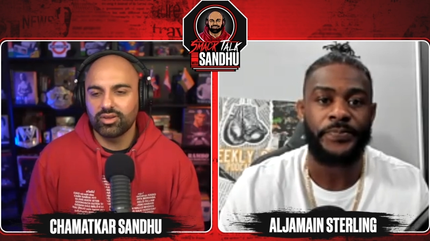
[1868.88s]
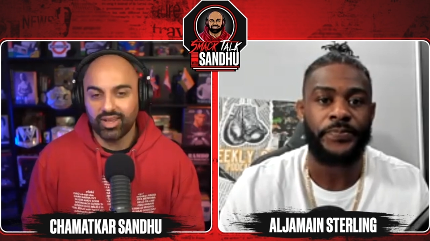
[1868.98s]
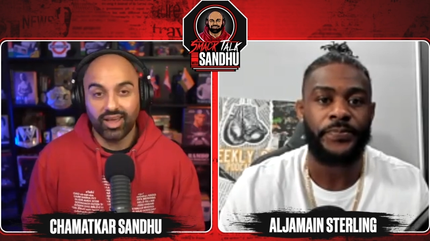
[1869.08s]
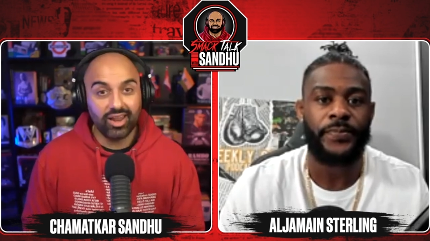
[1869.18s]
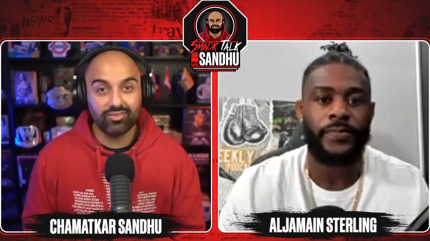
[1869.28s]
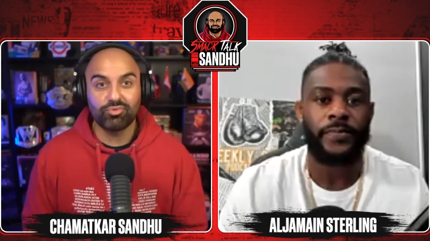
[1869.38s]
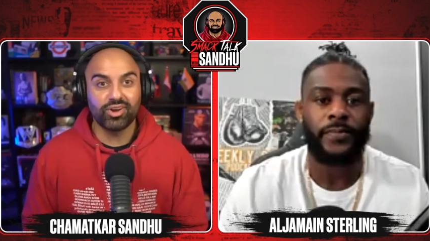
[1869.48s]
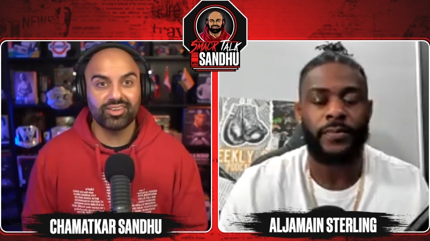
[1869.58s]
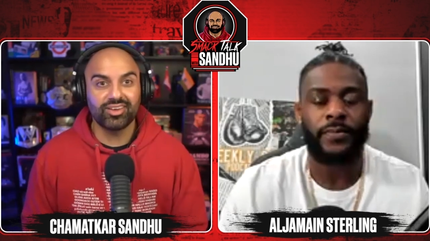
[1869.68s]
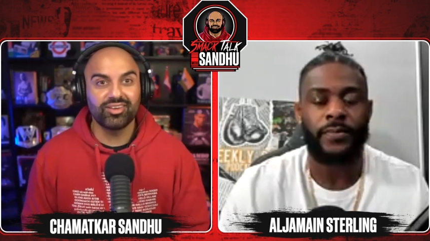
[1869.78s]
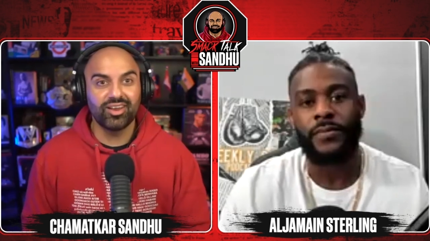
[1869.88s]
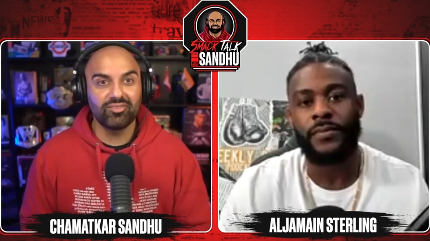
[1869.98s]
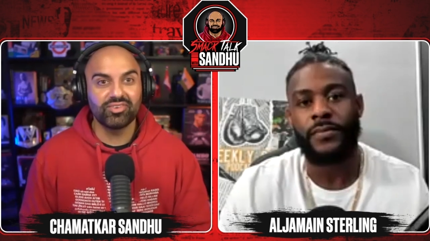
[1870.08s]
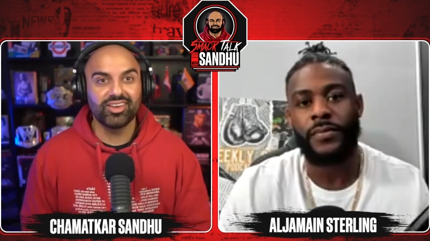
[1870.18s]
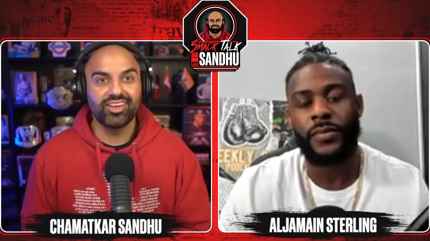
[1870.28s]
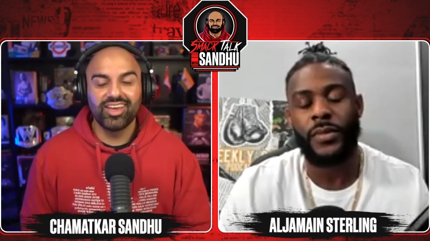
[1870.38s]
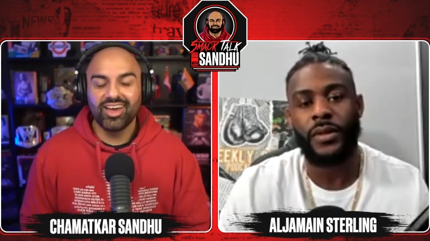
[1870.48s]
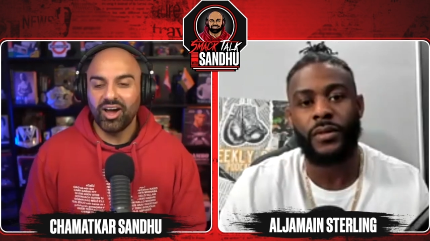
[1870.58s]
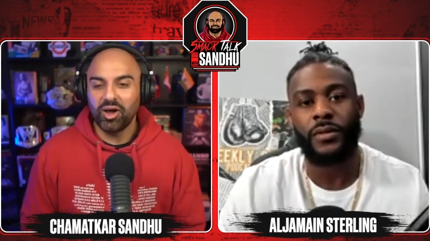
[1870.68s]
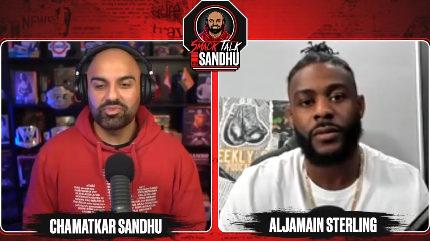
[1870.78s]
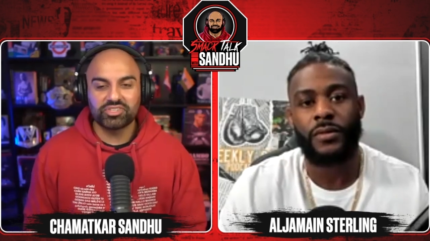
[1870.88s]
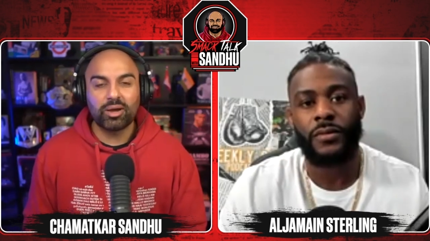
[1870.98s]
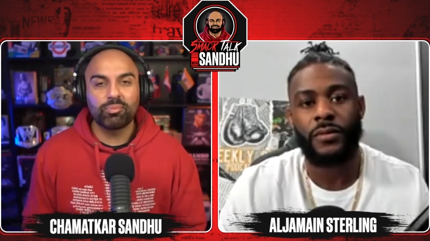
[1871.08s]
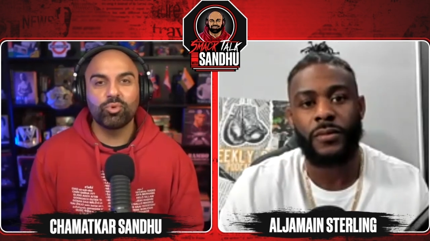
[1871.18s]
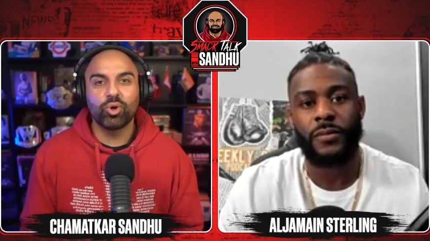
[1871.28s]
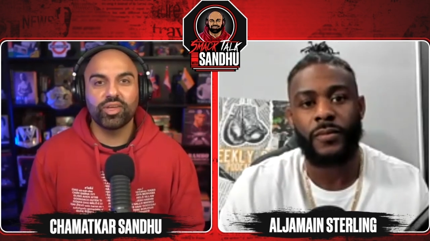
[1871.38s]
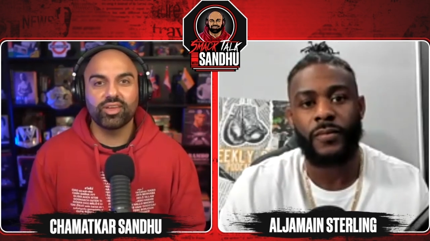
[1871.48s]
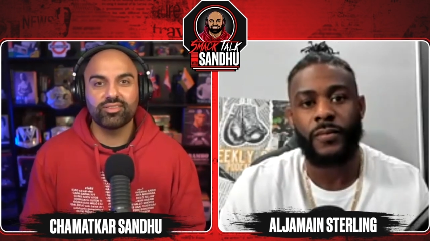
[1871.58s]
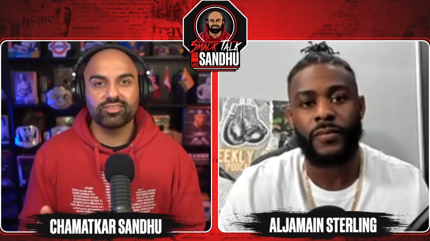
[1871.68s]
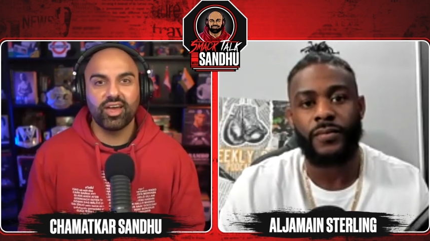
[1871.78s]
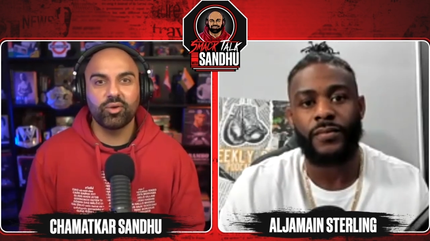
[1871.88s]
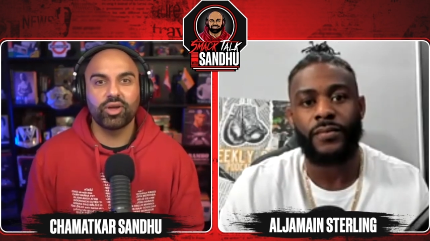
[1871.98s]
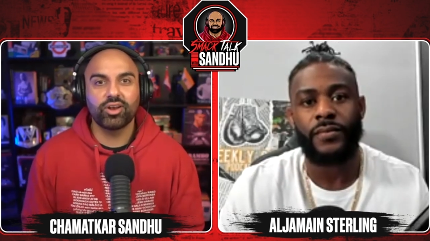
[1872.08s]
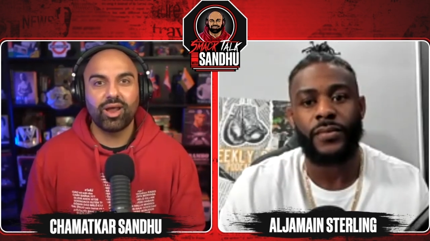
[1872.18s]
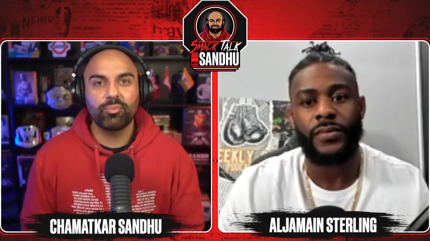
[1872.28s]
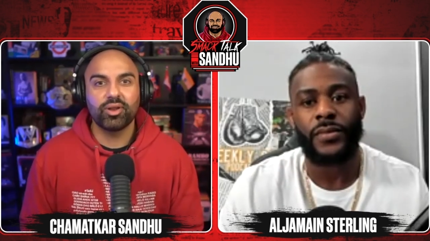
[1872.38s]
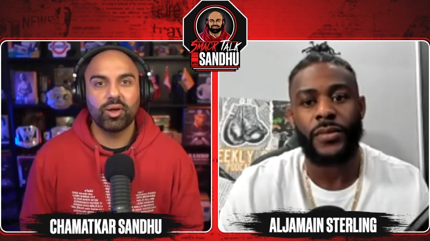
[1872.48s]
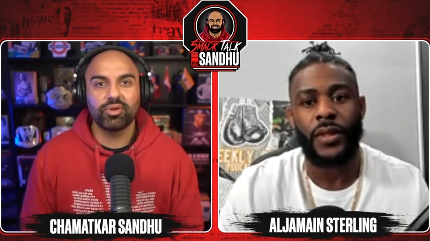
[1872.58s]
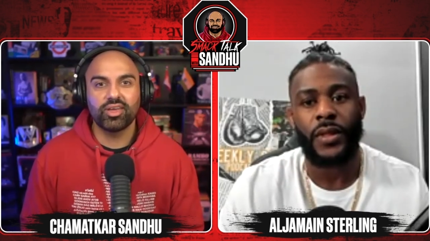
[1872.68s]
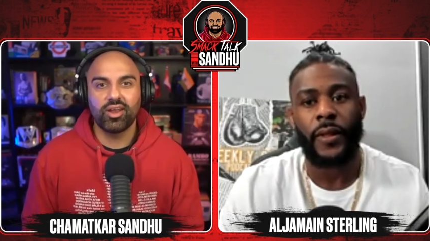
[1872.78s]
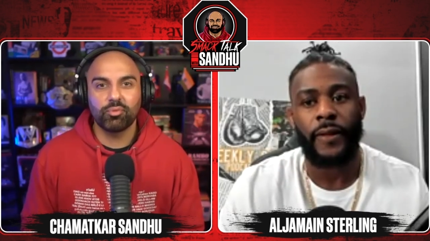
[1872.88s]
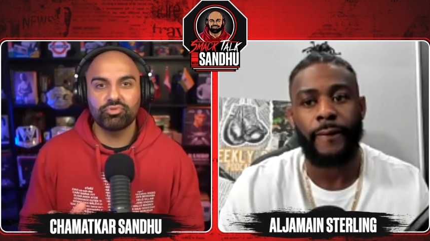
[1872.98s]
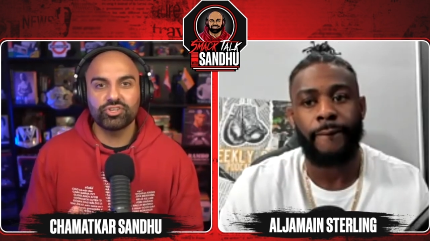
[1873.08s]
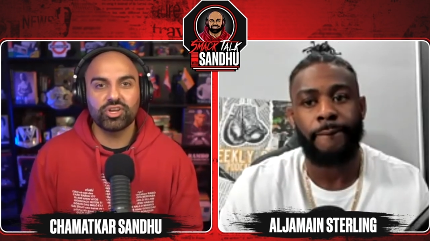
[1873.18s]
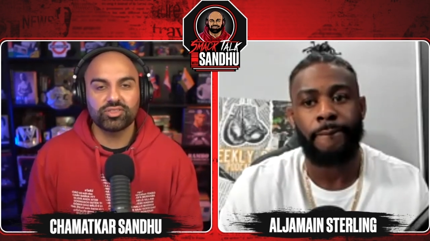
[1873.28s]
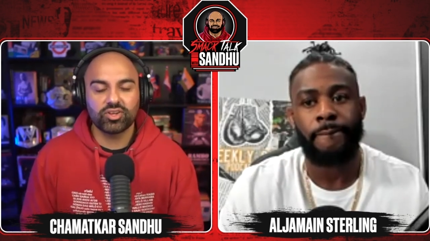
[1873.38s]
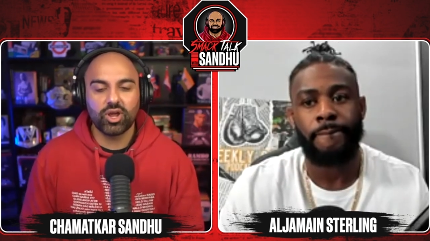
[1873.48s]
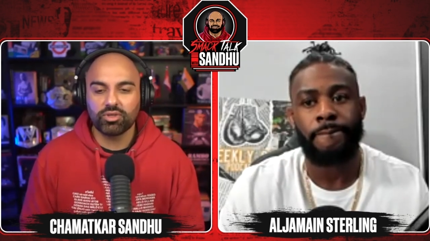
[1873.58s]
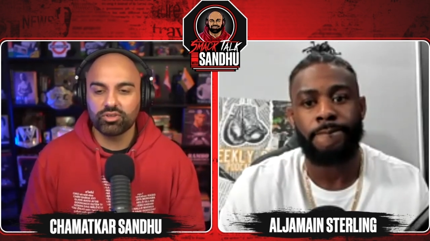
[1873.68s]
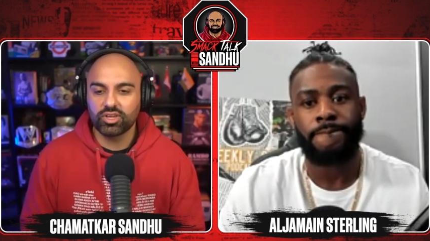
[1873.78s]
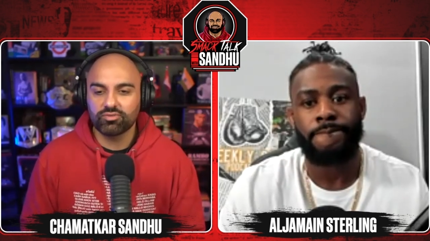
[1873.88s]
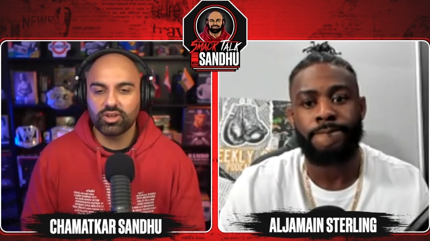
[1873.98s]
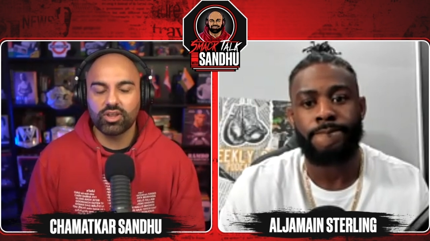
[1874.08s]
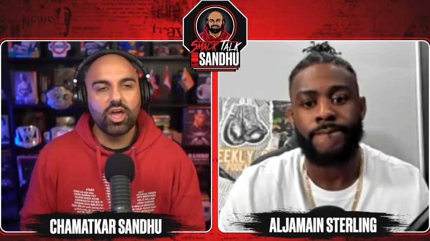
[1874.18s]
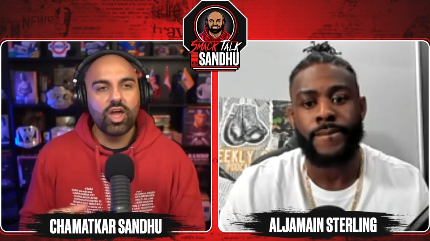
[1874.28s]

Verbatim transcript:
Speaker 1: That was a hell of a breakdown. I love it. Um, just a couple of more things, and we're going to wrap it up here. And I appreciate the time that you're given.